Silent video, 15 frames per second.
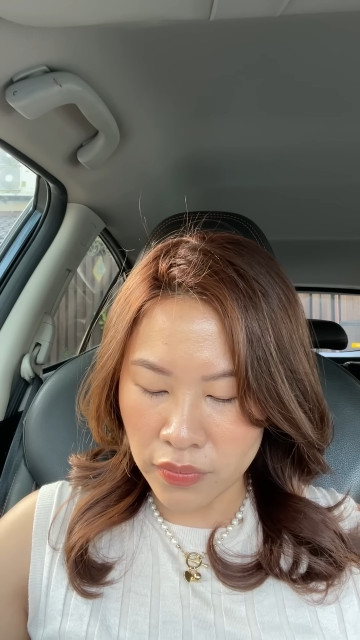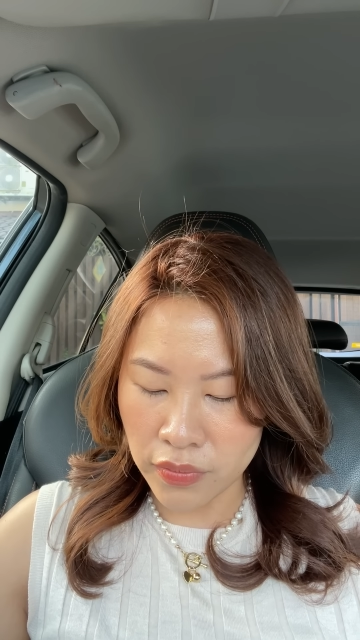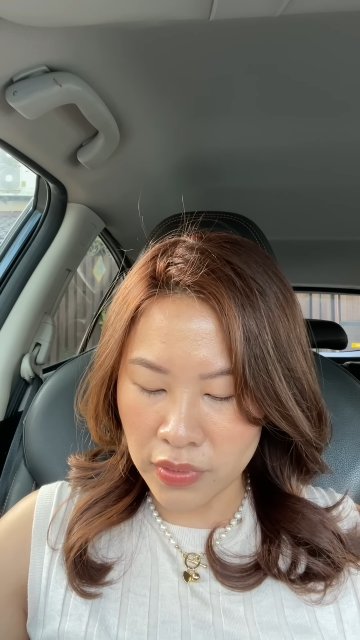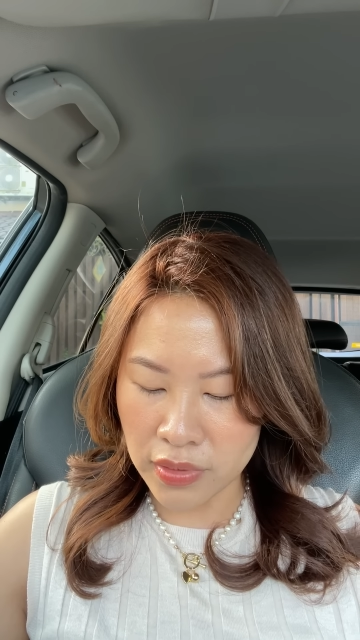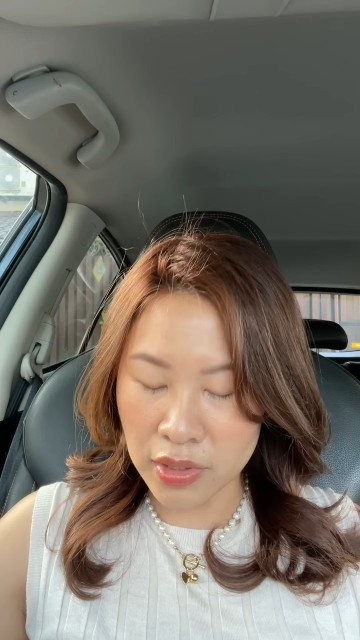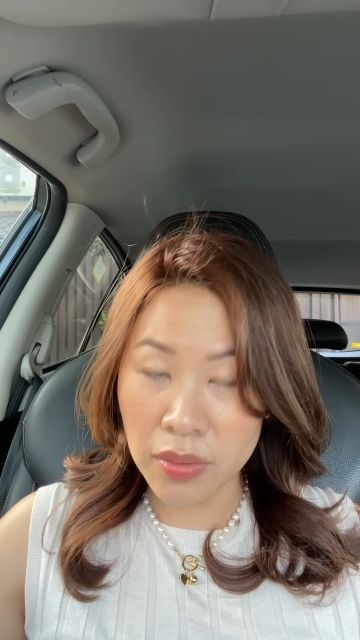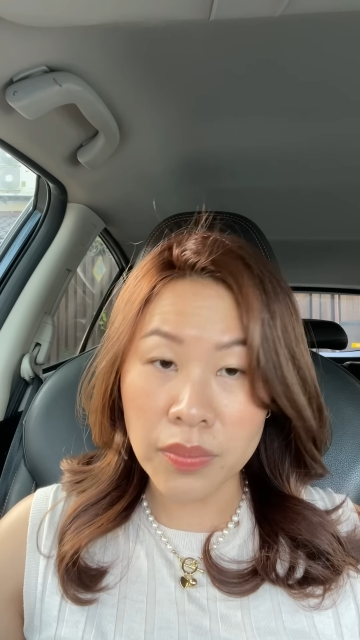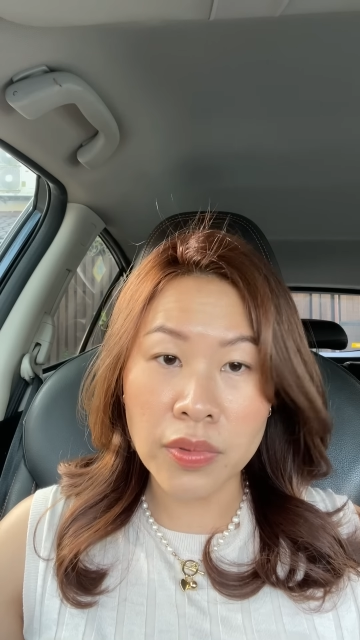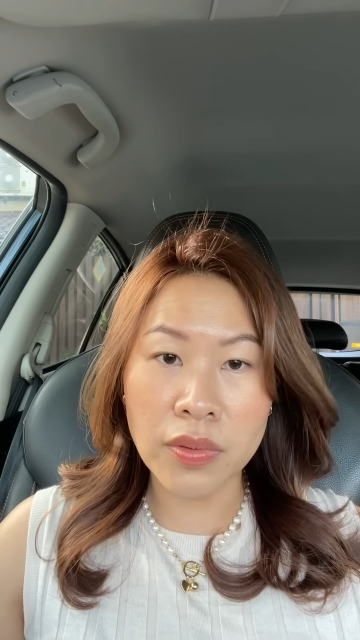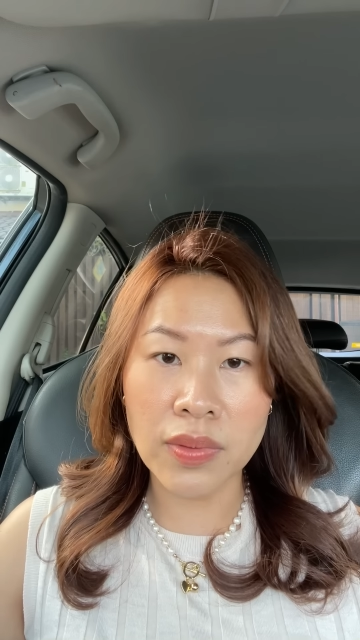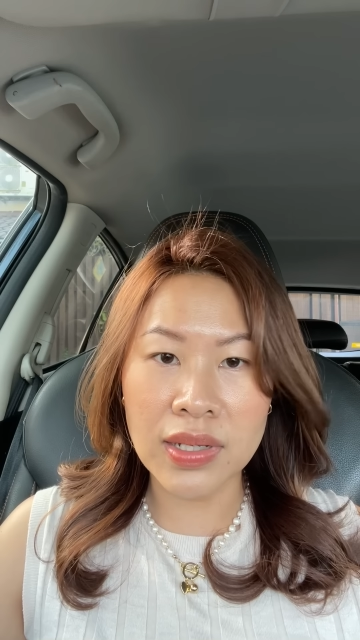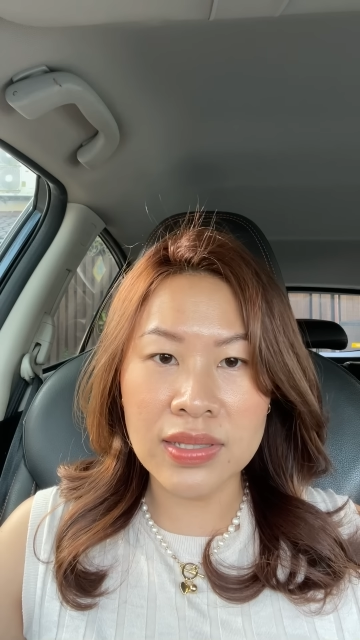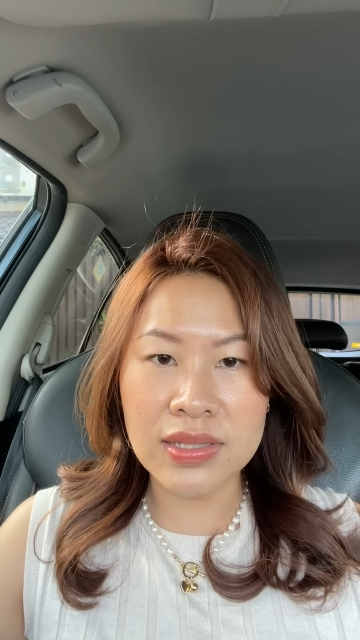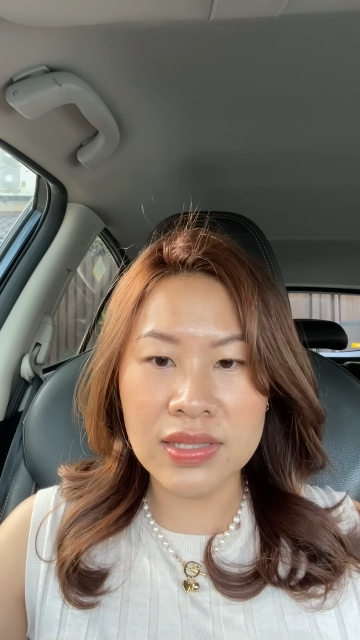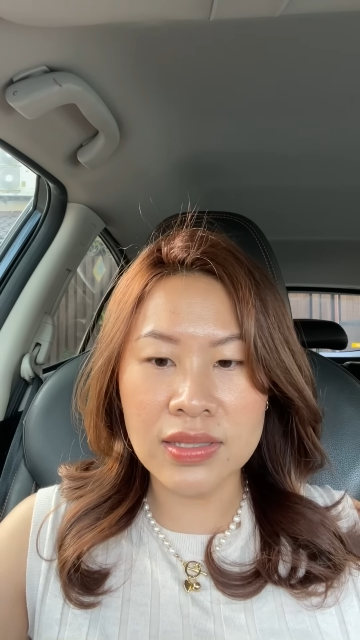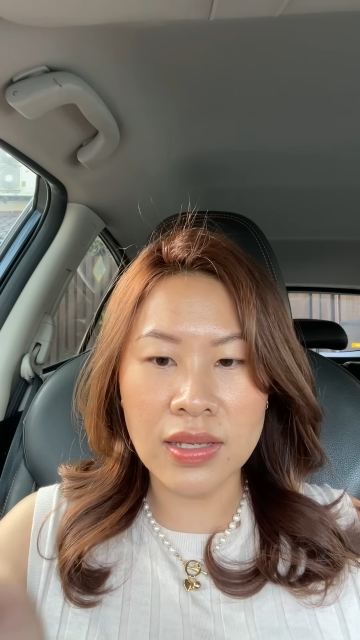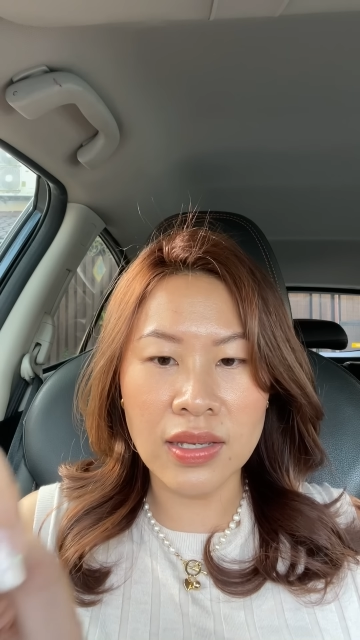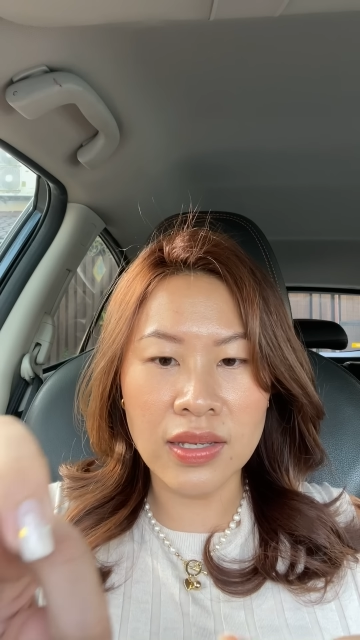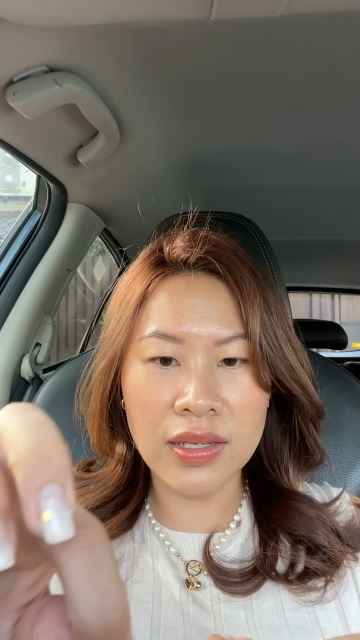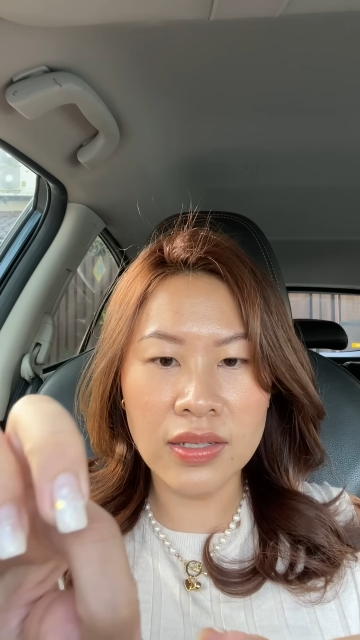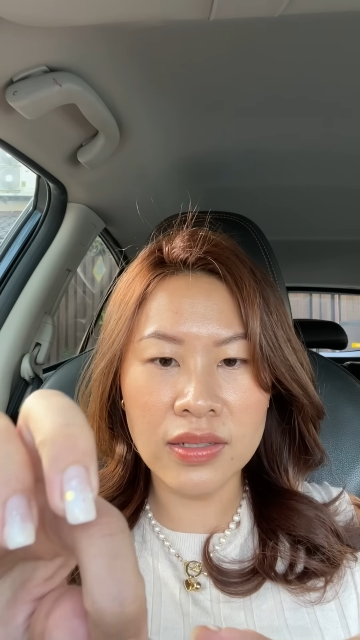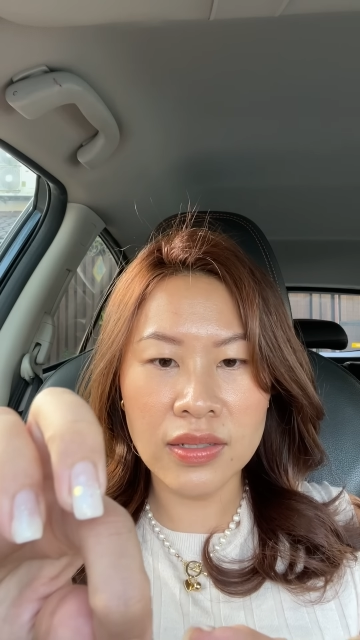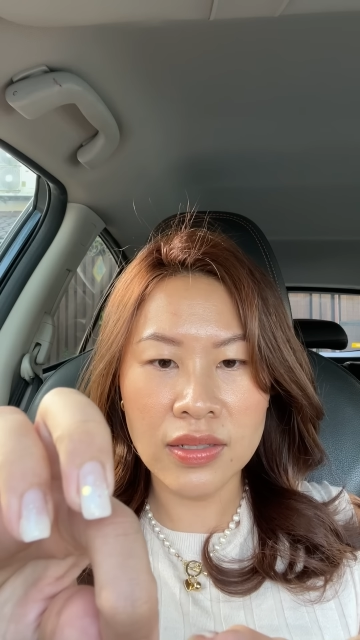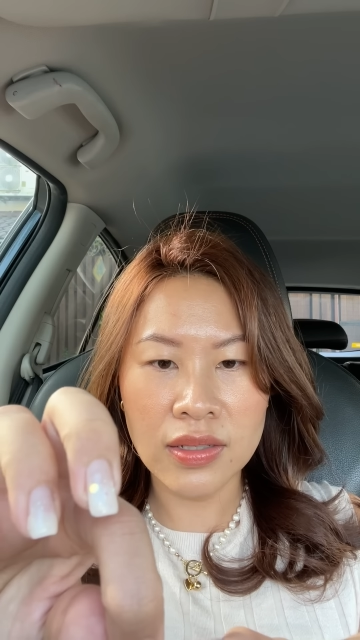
for example, one side,